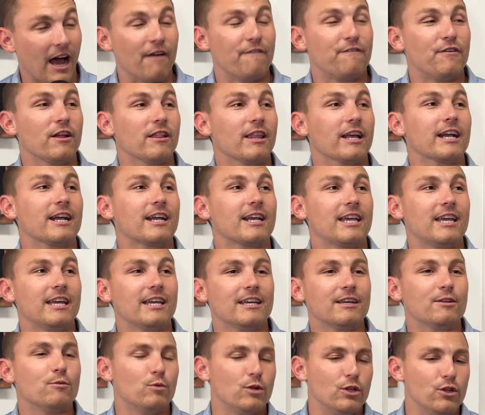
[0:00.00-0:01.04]
I felt like a
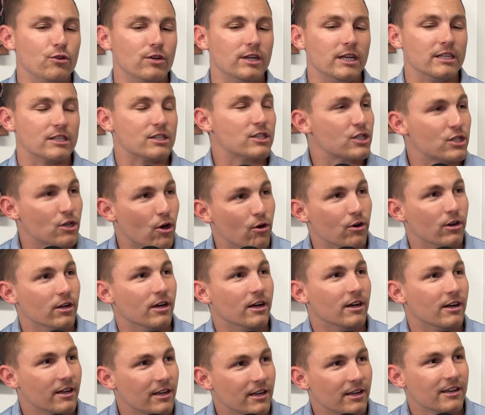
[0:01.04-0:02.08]
kid when you get
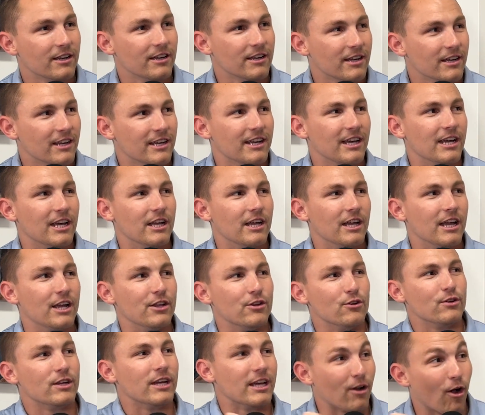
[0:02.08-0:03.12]
soda and
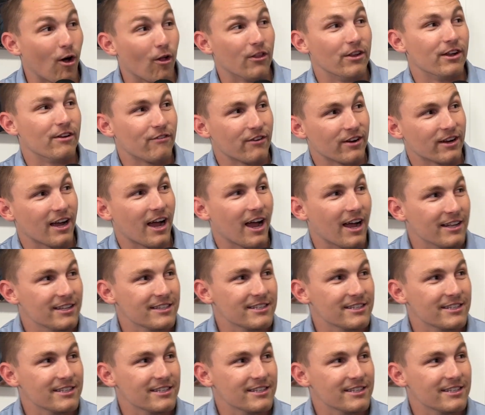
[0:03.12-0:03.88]
you get all the different kinds.